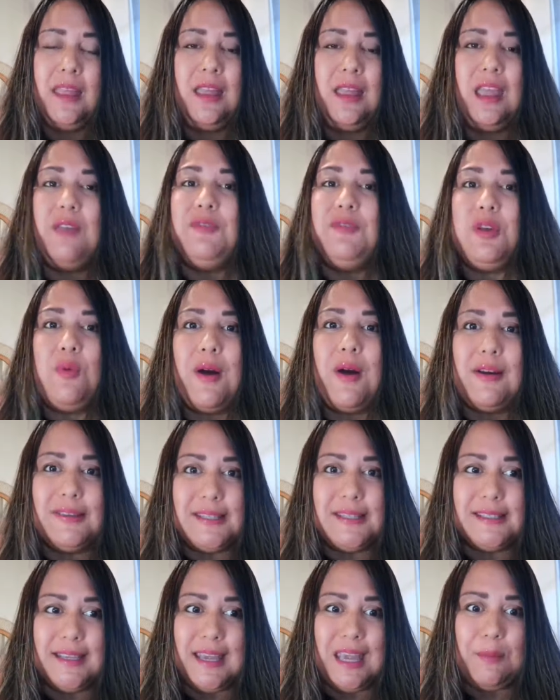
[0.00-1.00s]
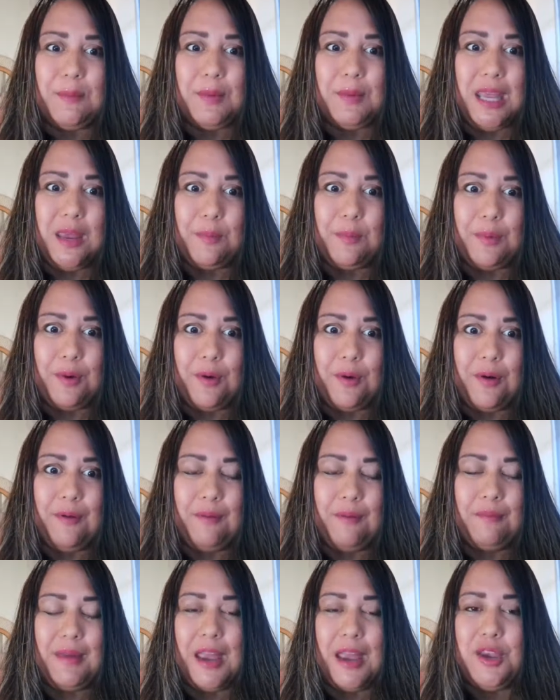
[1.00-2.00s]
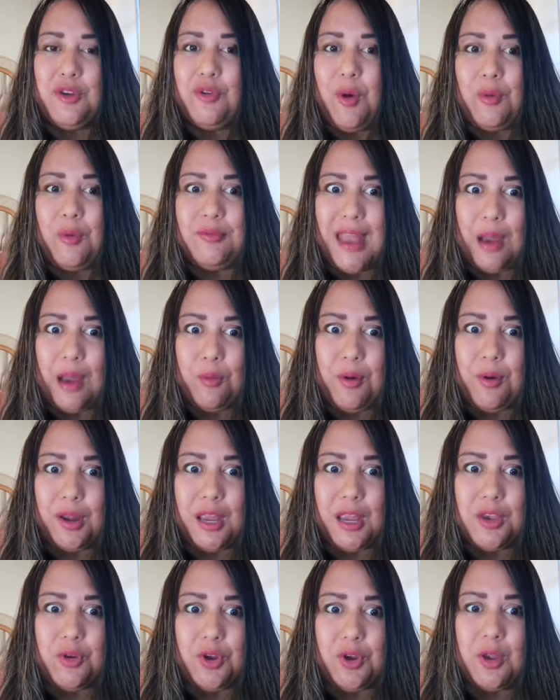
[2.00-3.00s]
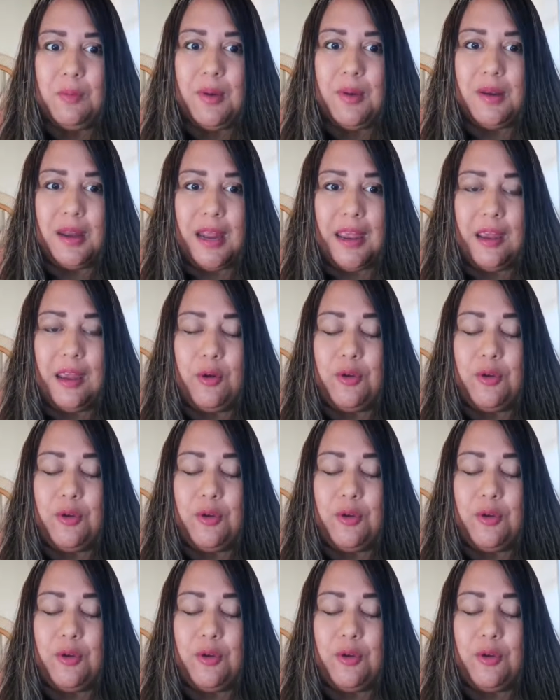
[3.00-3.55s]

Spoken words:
if you are seeing people in your own network, in your community,